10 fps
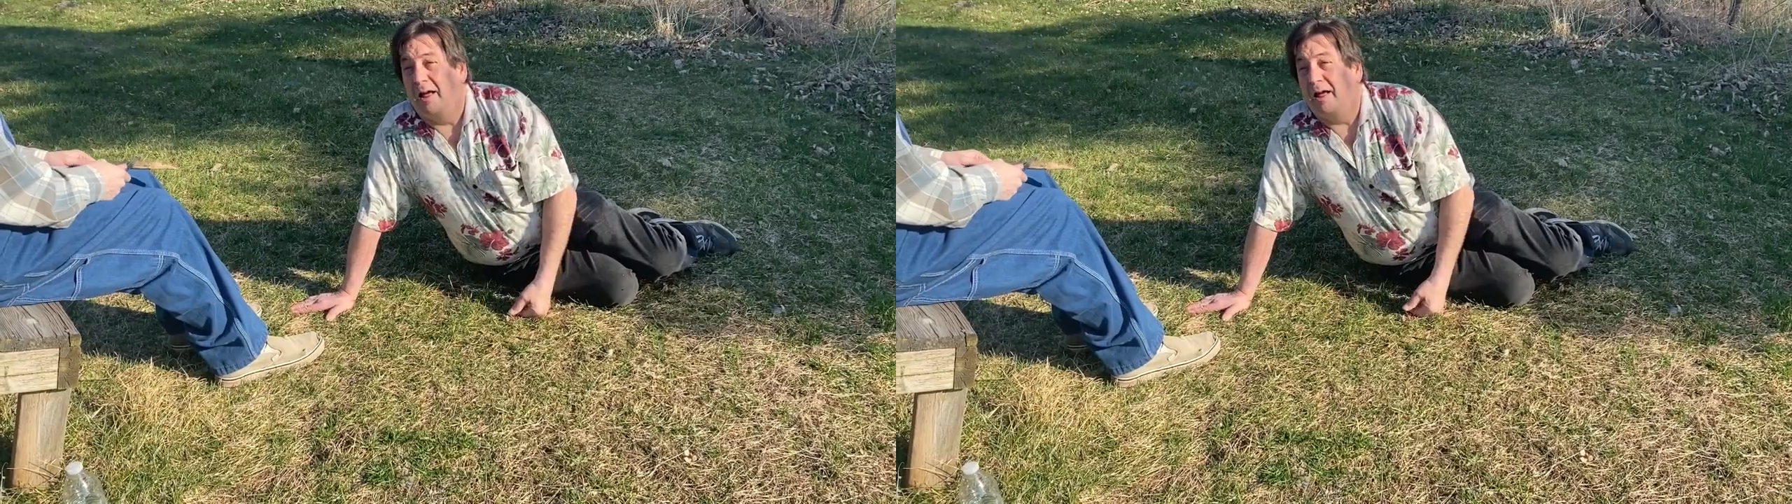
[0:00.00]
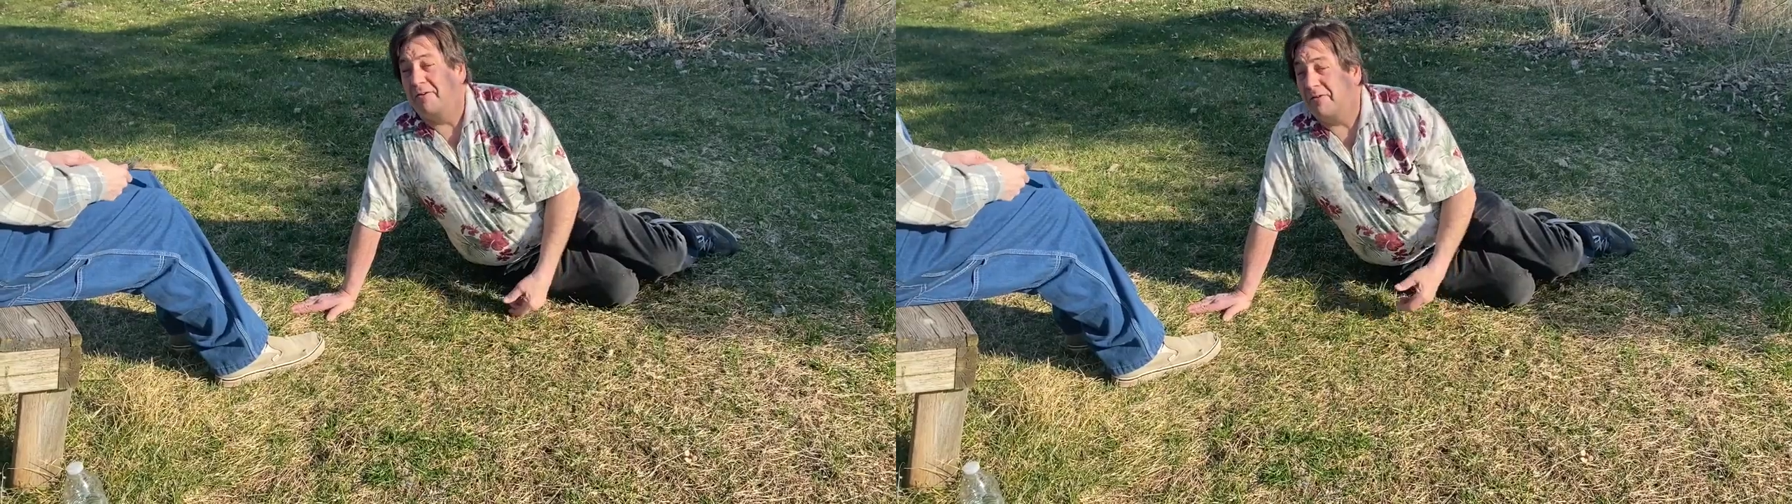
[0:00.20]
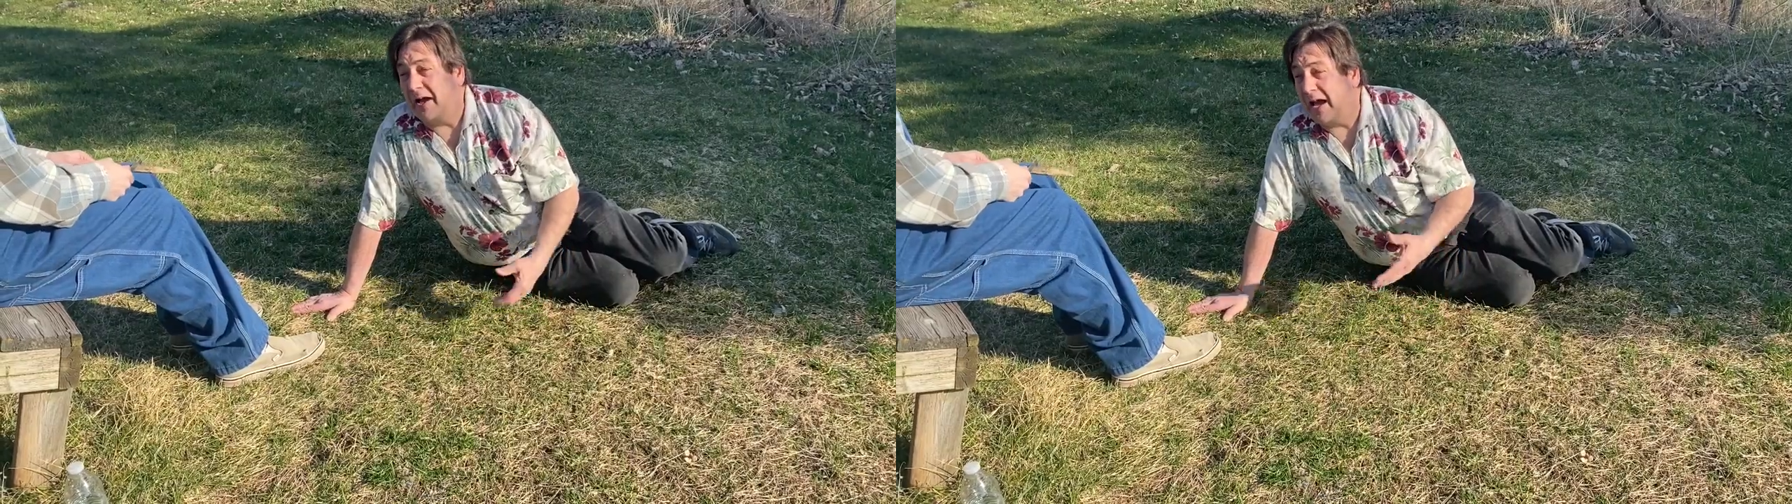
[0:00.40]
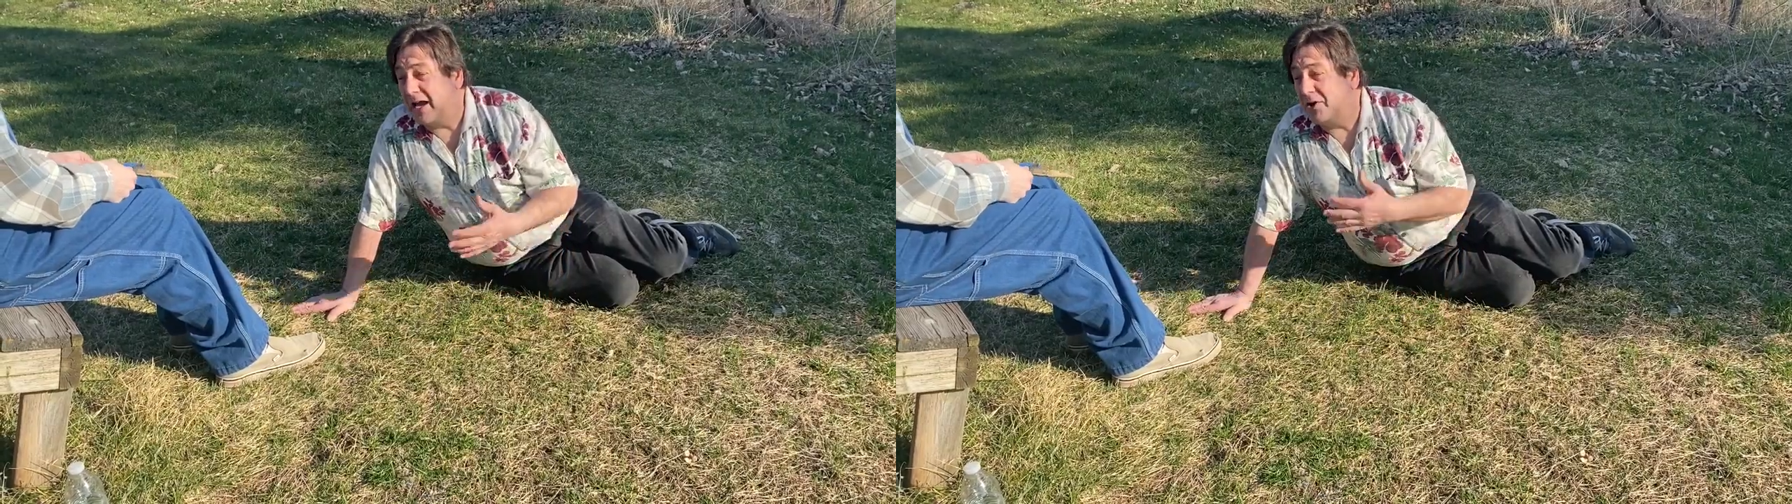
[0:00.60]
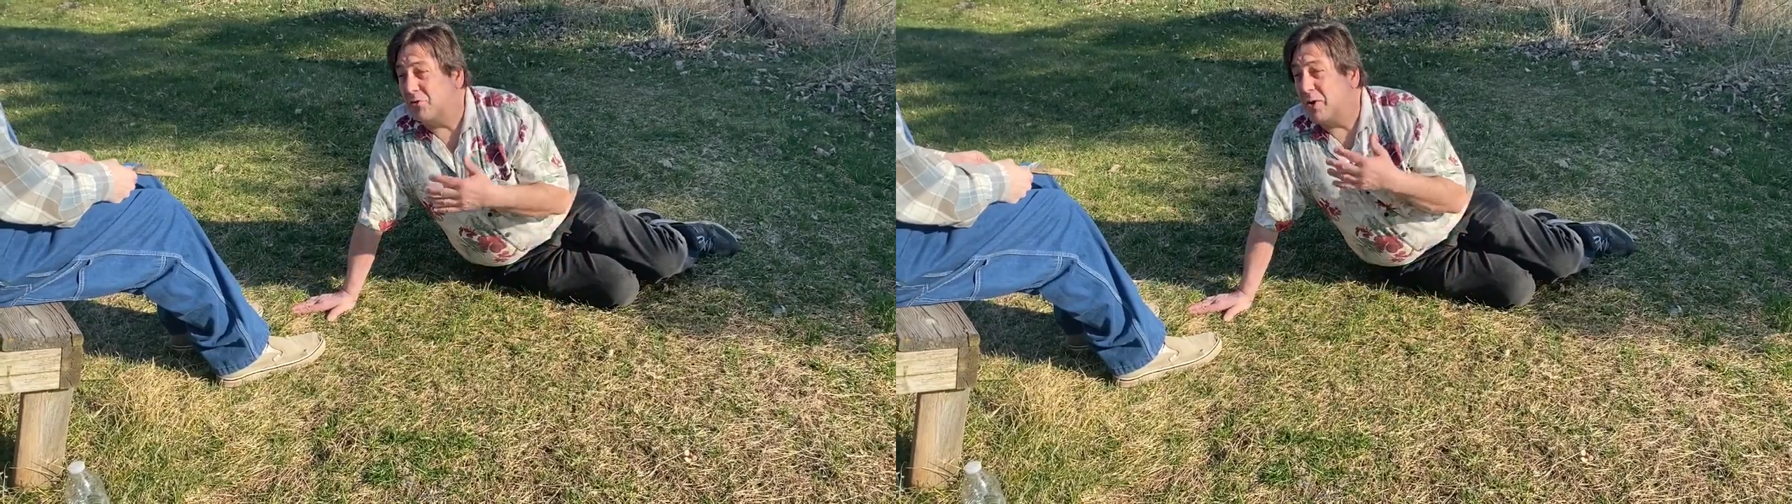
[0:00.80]
If I
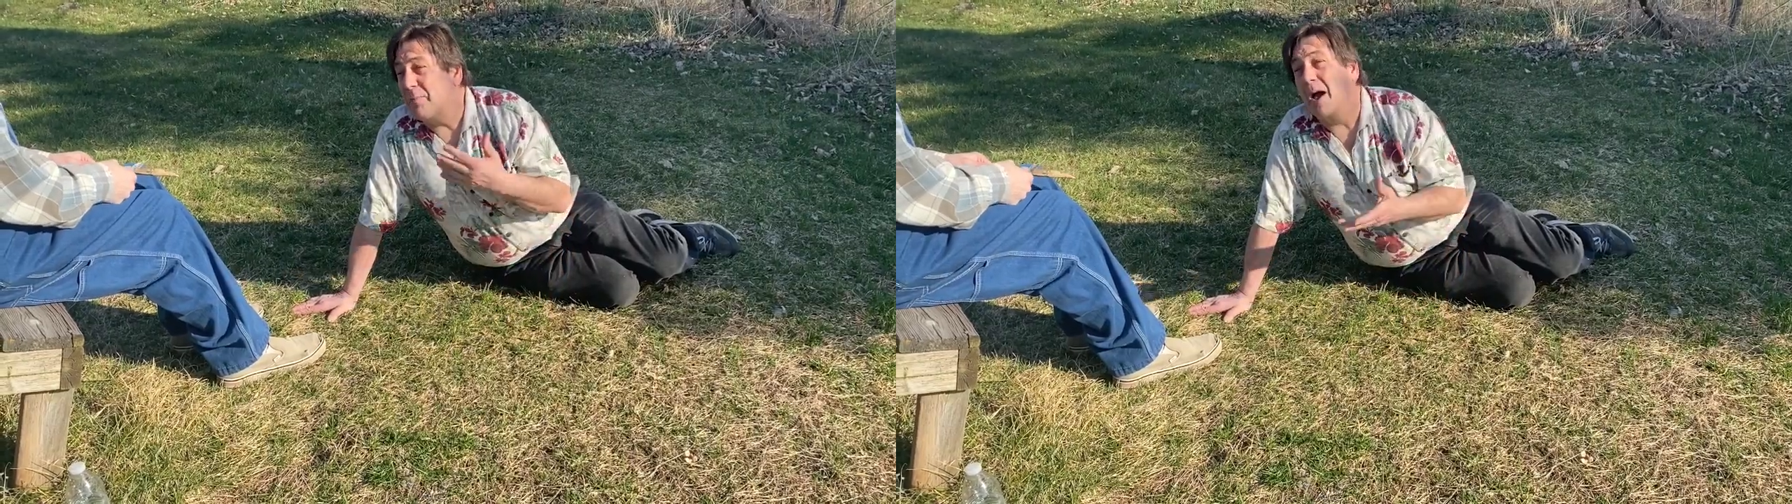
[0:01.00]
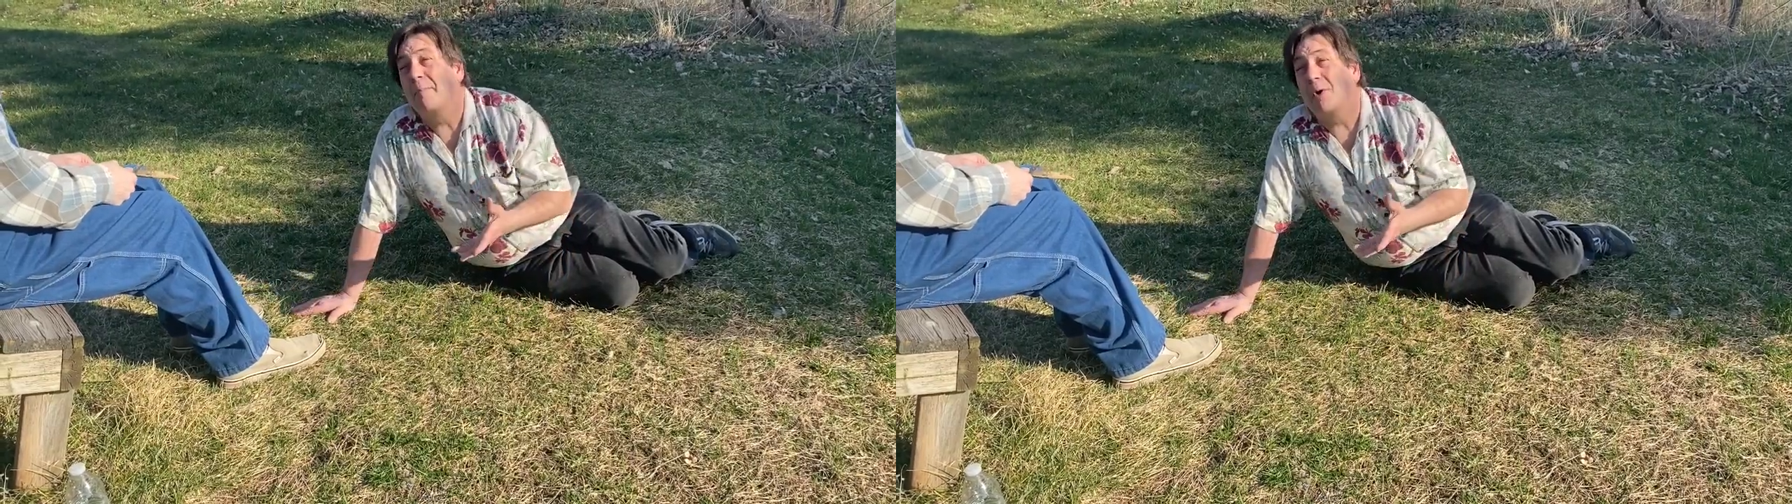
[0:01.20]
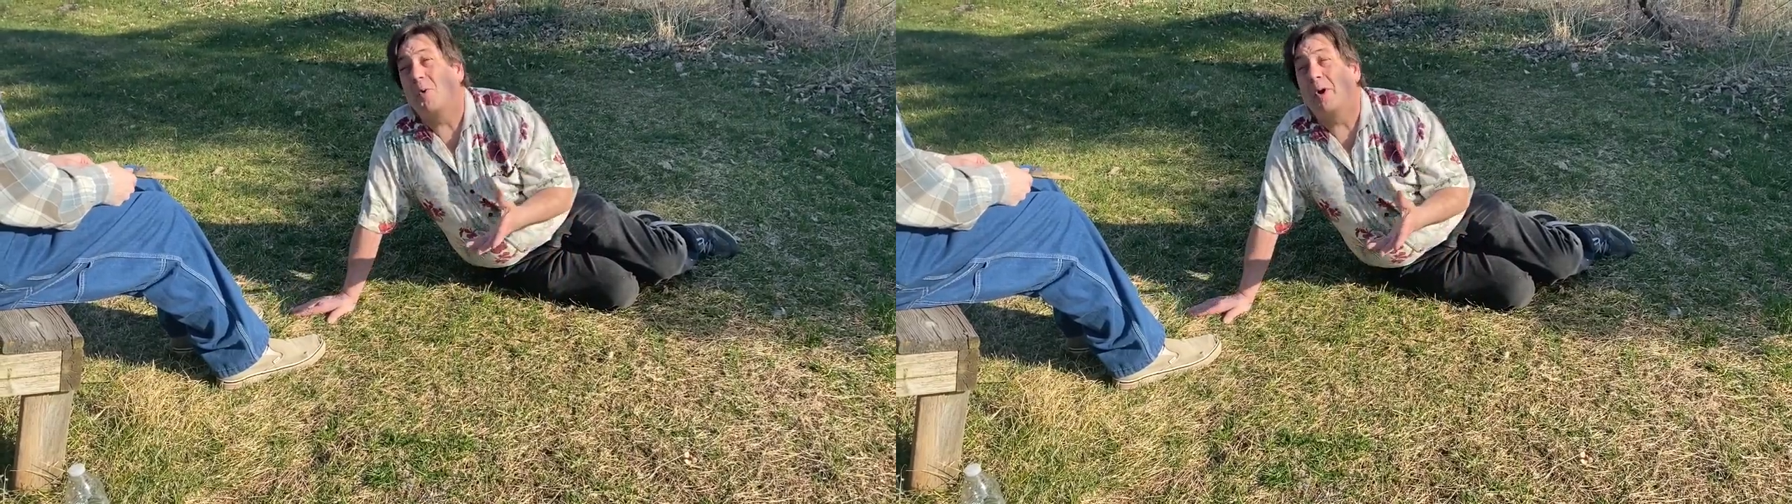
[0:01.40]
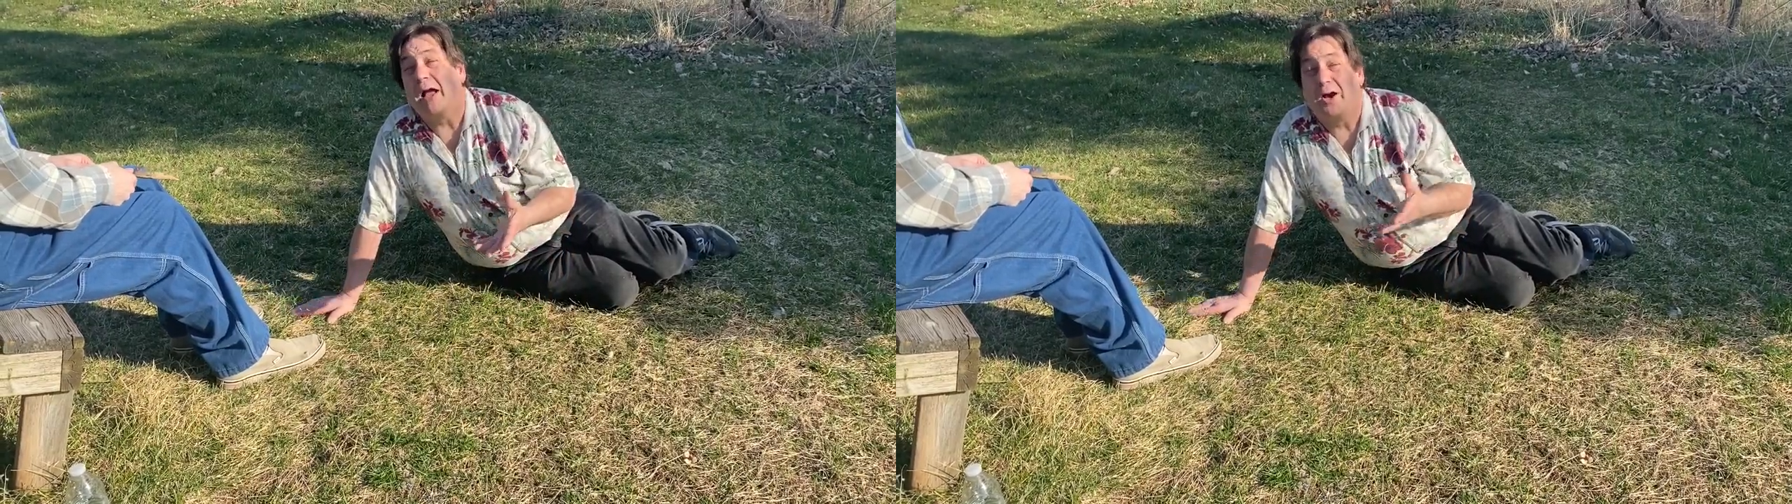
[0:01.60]
could remember what I